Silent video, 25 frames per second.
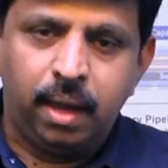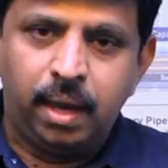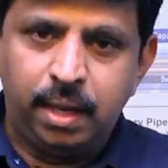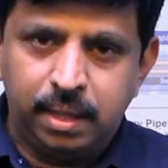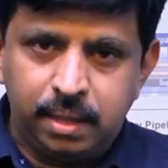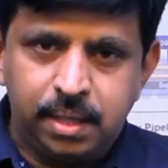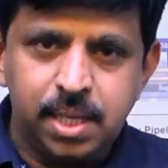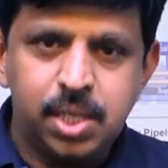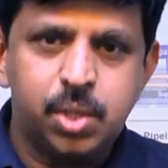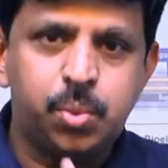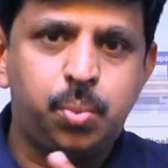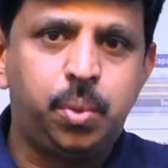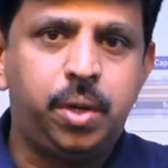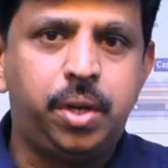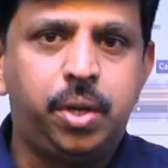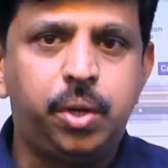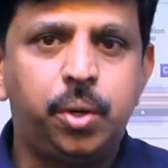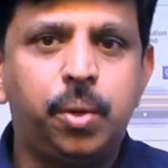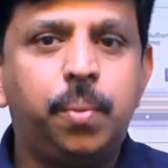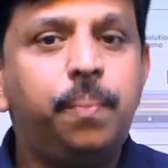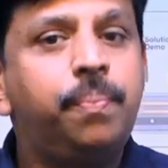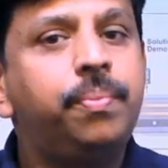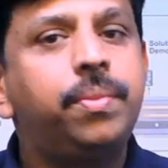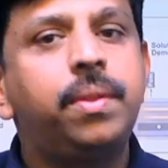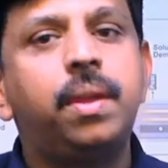in this
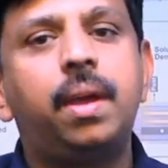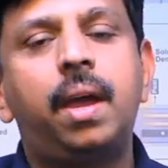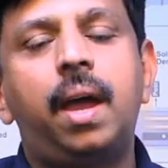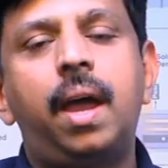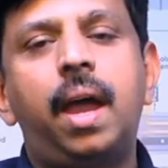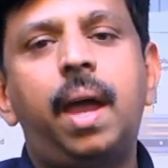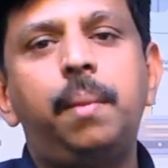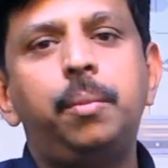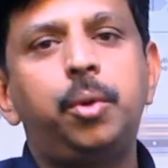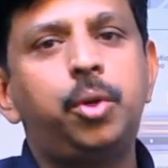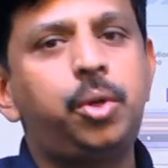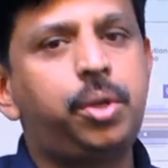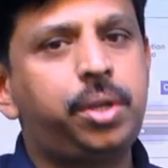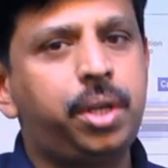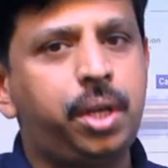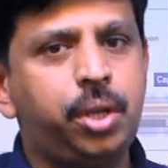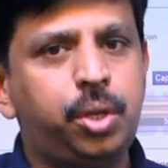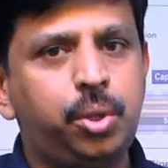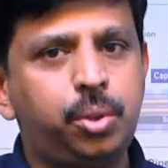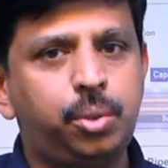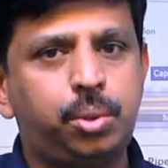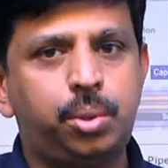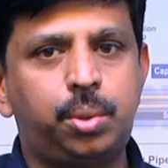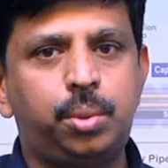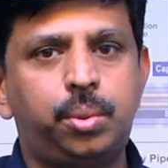video i'm going to
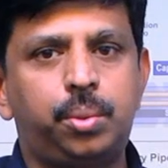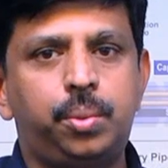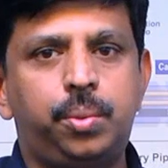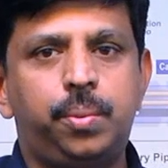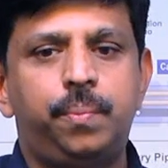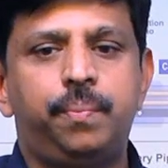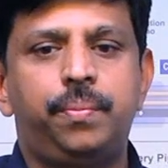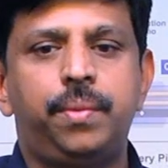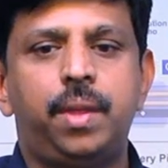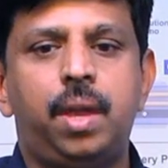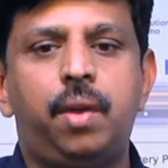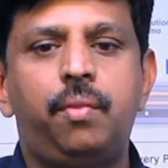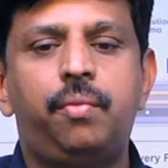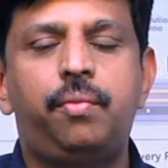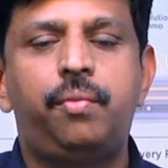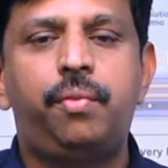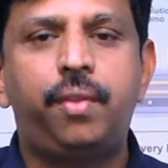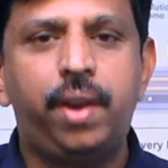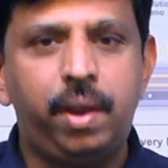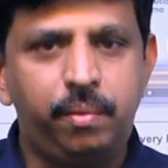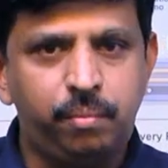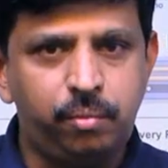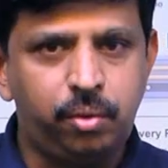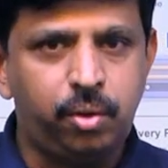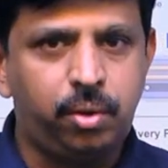take you through a
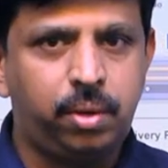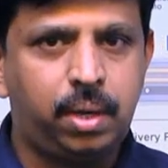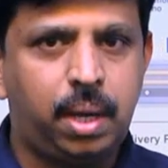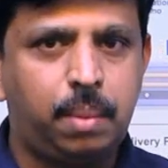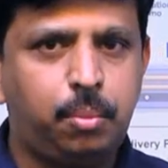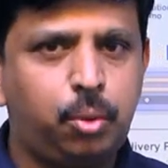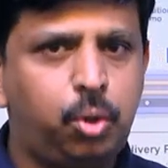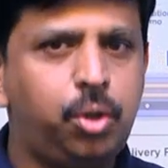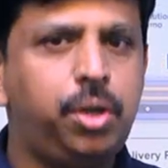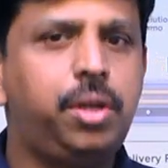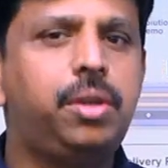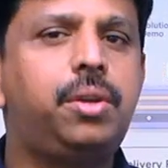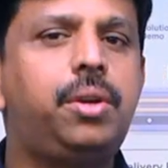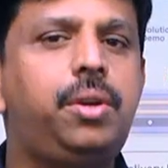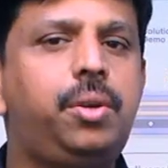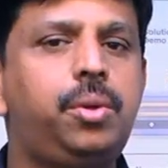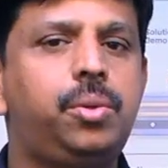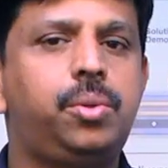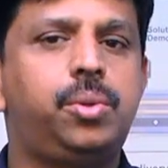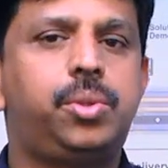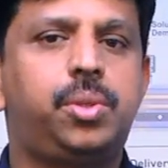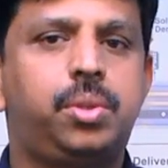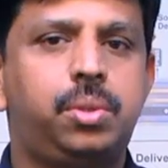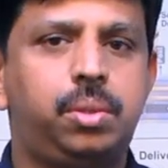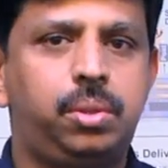framework i'm going to
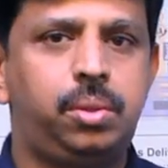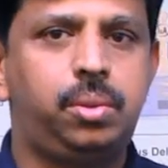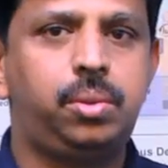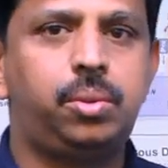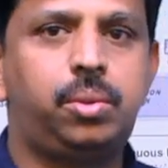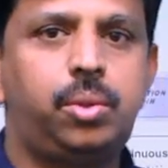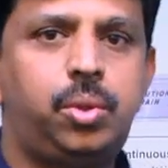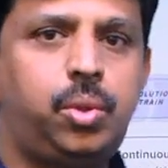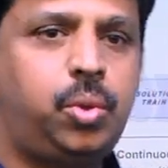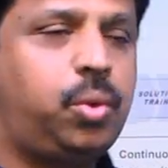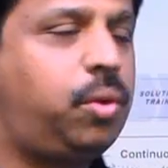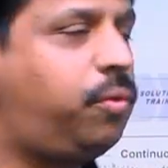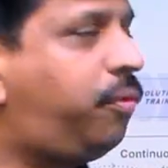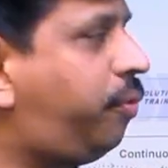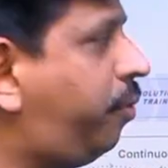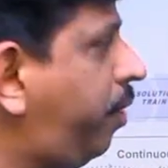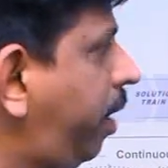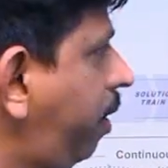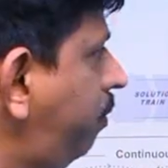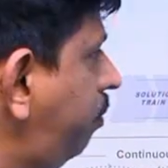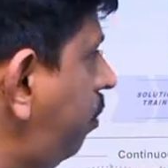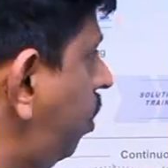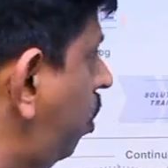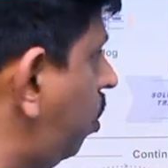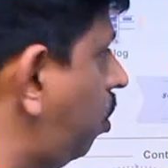introduce you to a
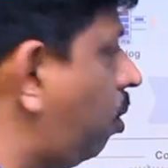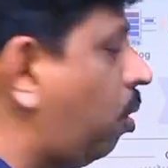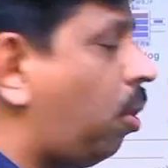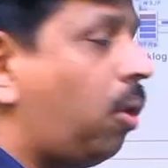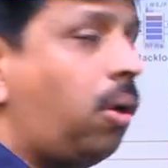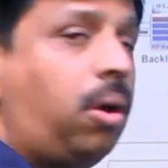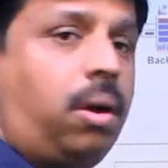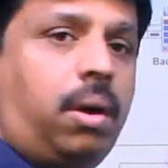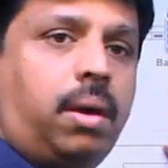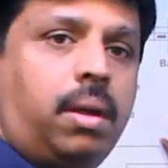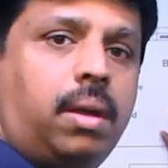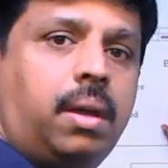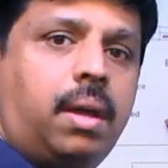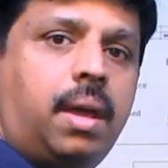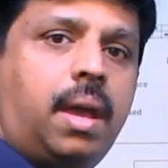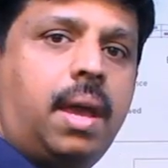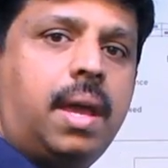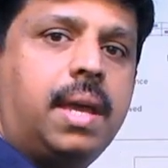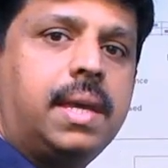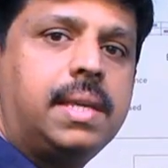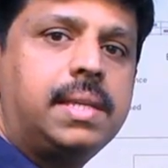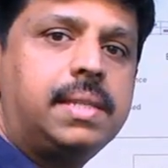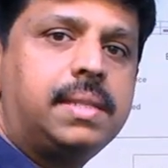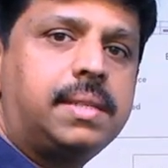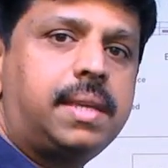framework called
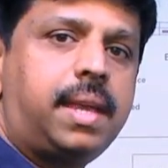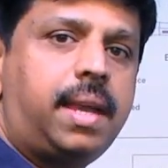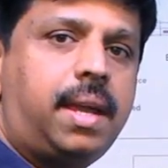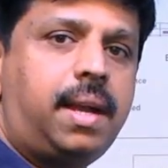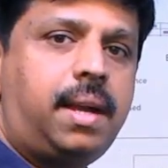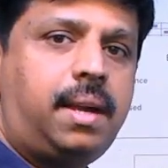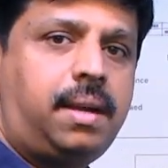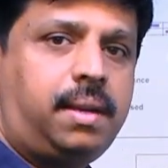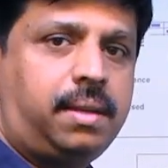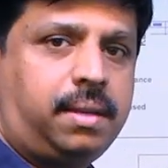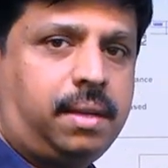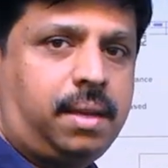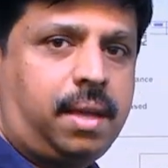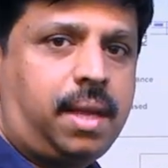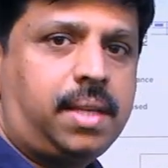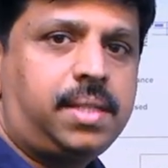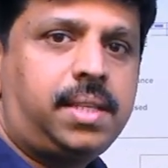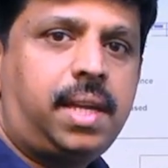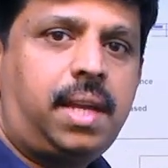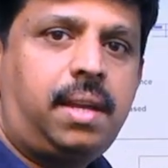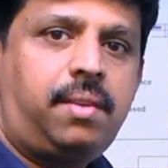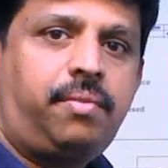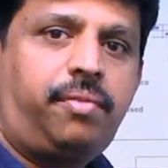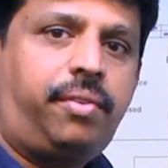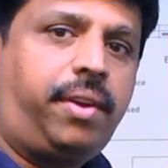scaled
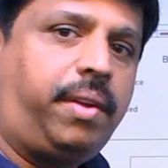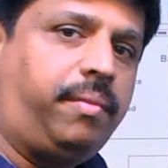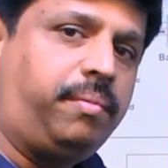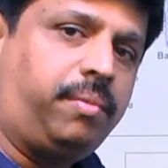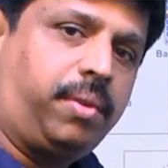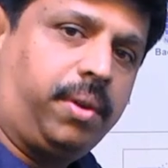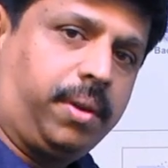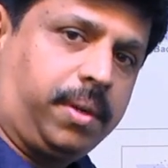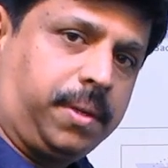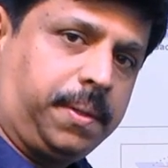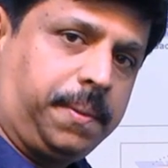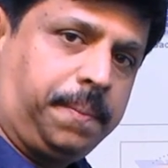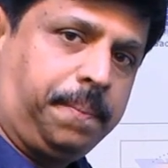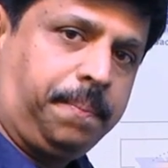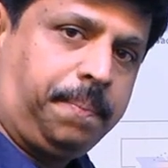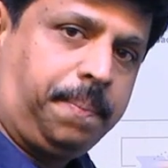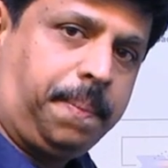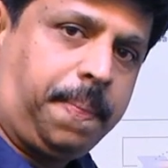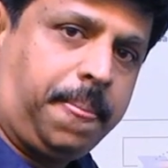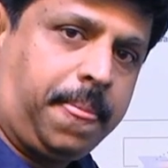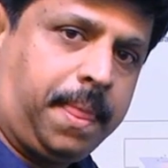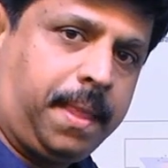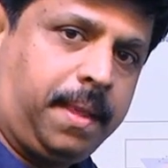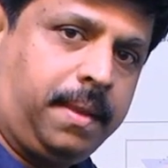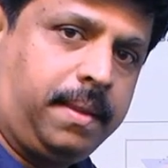agile framework
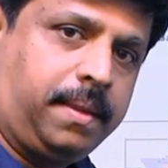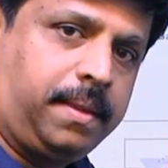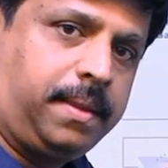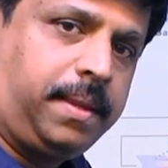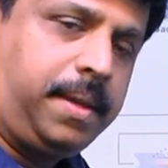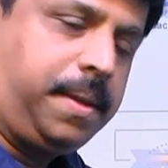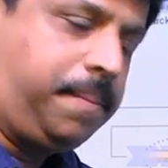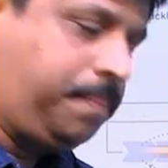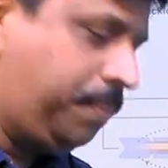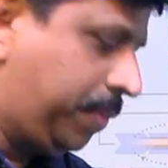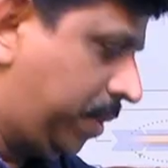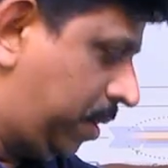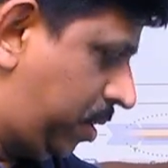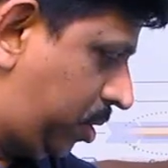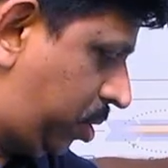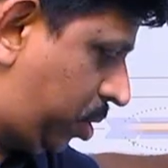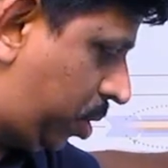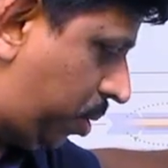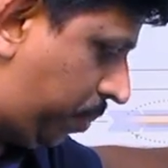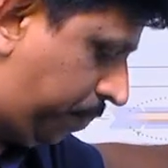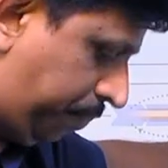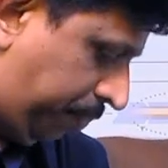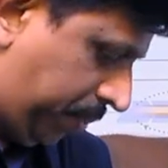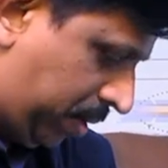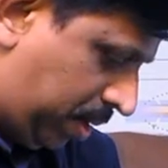yeah.
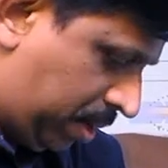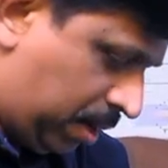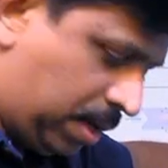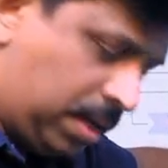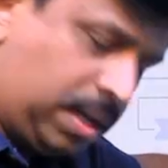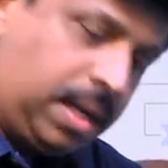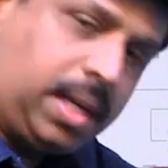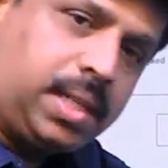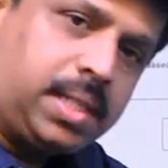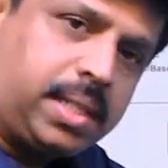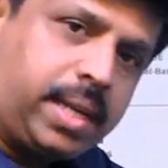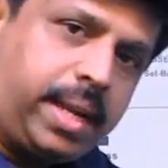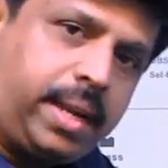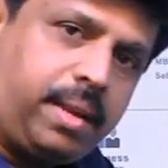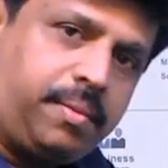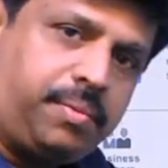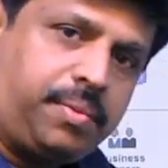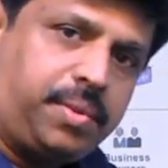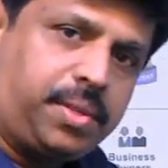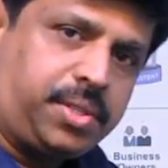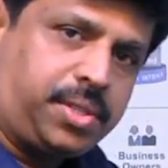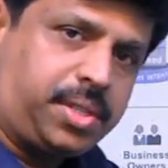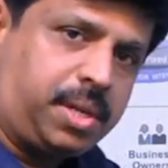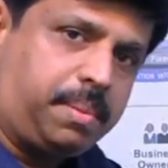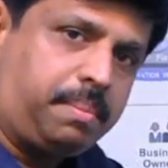So let's kind
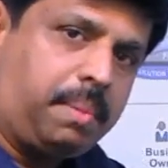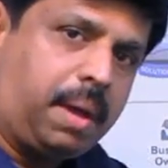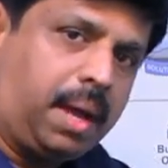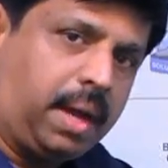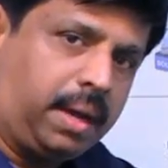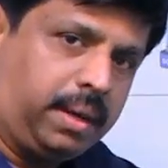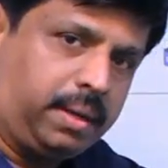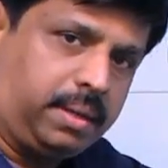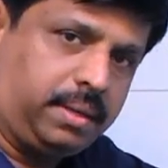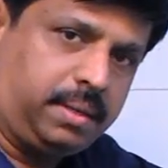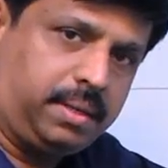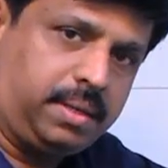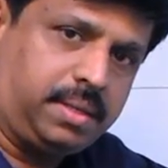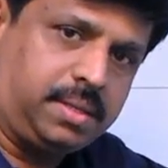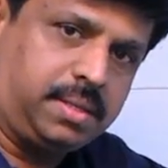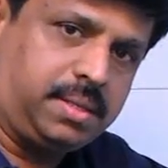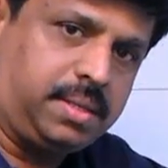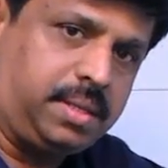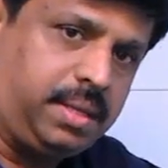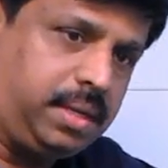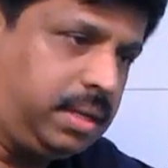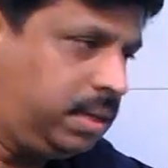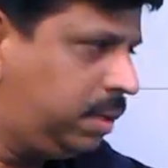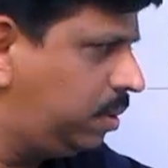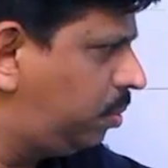of step back and
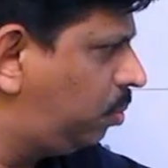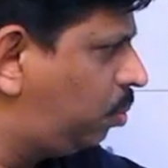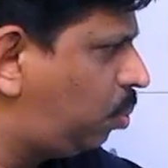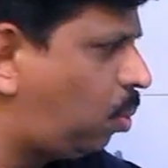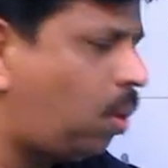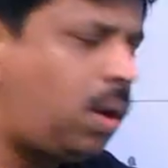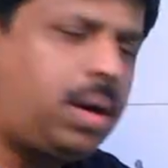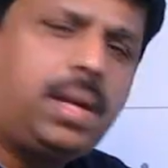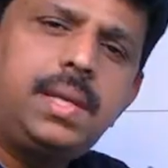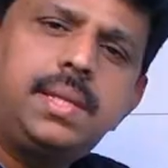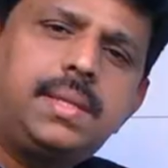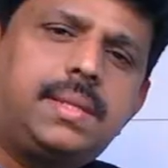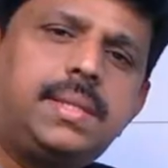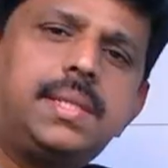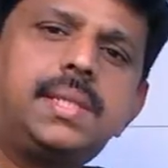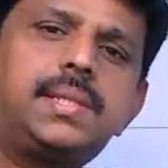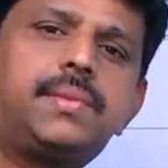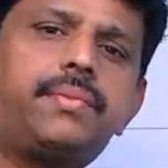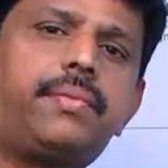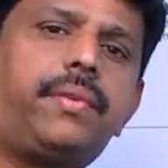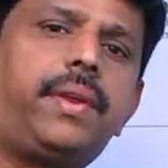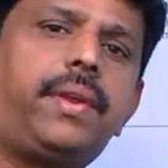see what is this